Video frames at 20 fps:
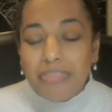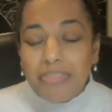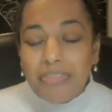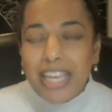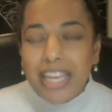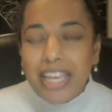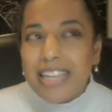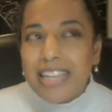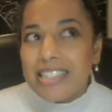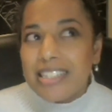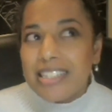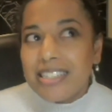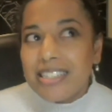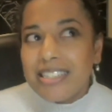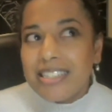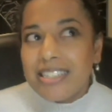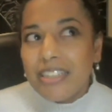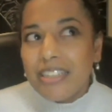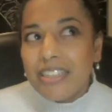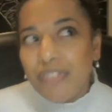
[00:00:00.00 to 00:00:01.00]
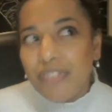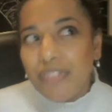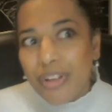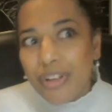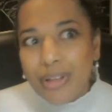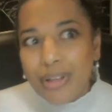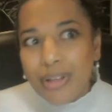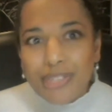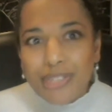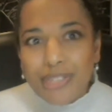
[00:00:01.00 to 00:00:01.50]
It's
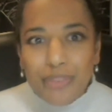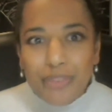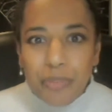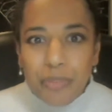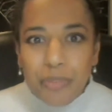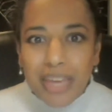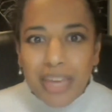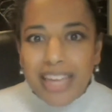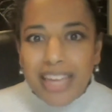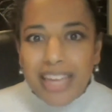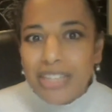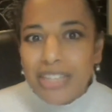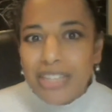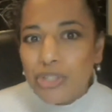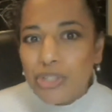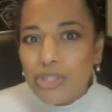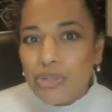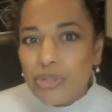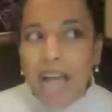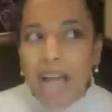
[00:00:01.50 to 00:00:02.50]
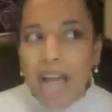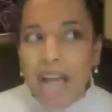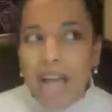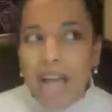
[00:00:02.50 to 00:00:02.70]
difficult for me to